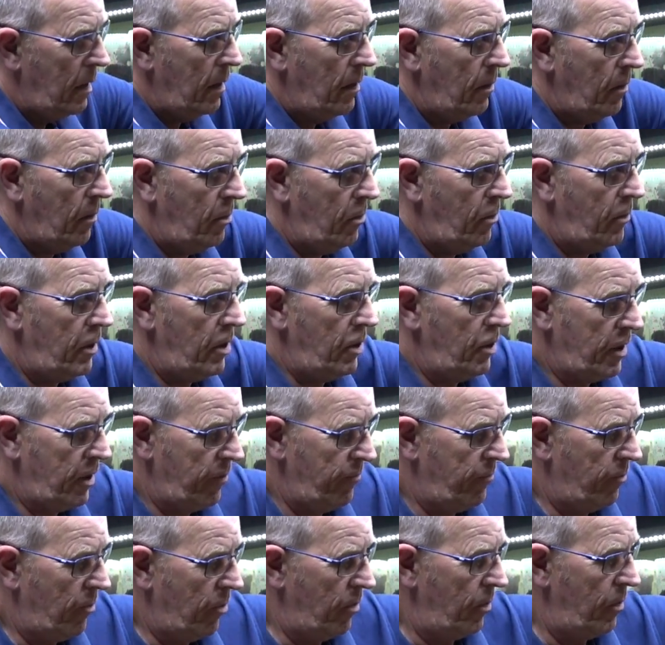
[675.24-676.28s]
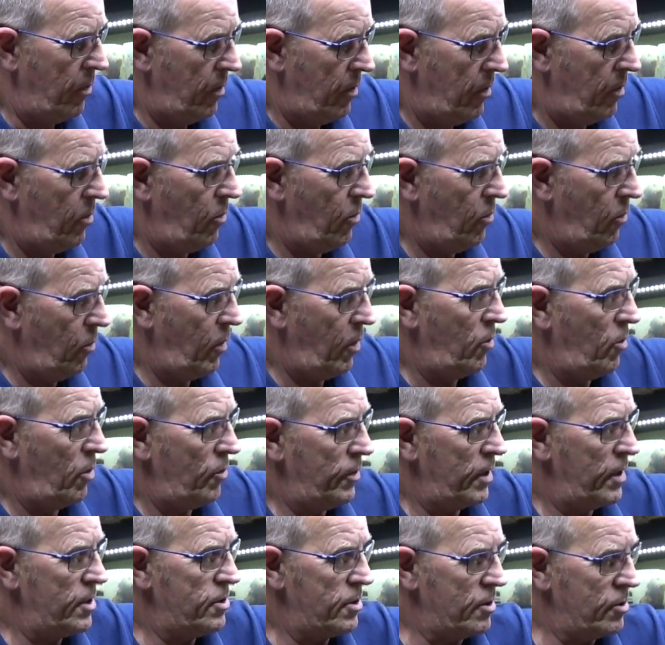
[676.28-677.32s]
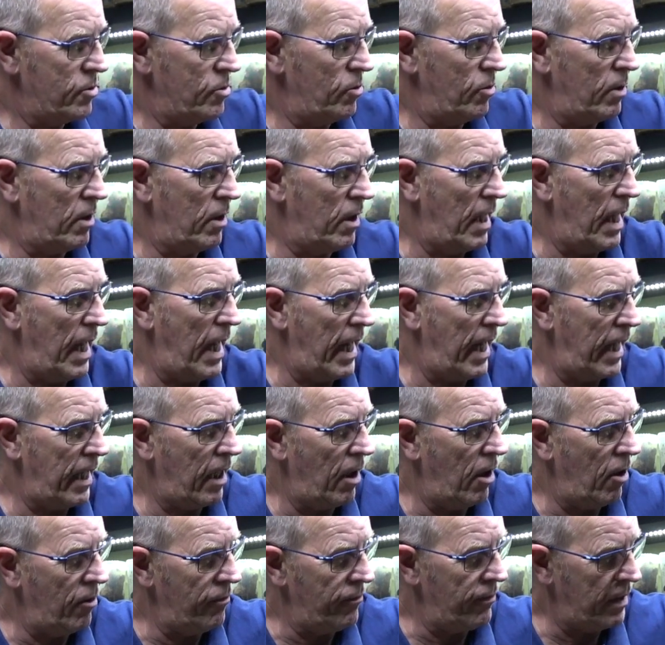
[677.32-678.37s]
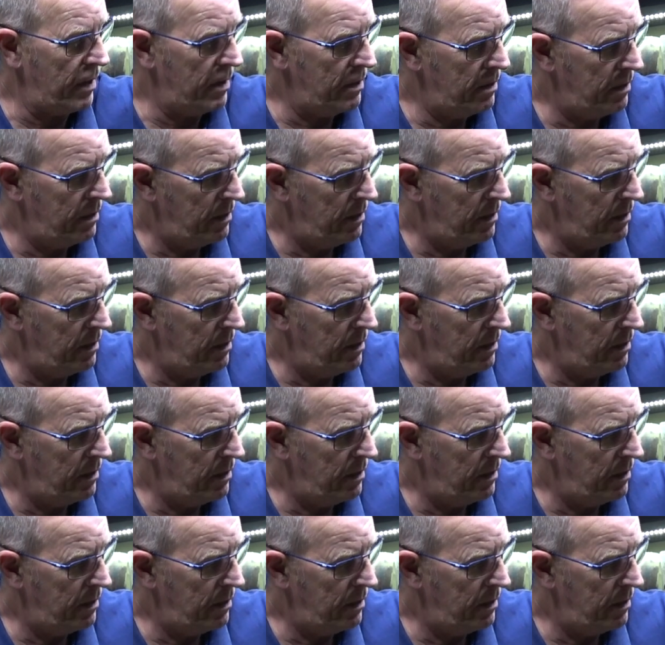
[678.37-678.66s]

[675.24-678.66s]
What we're looking for, we want this to sort of like hang over.